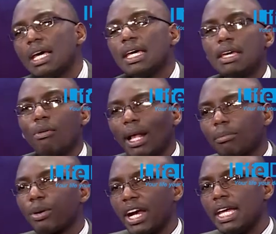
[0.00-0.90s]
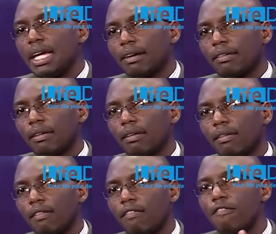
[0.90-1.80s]
he was praying
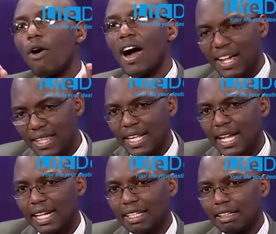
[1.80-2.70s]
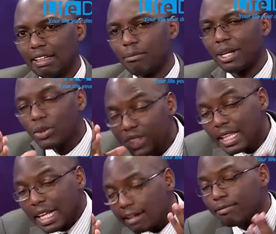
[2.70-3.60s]
for others. But on
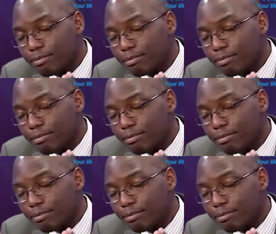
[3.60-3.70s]
this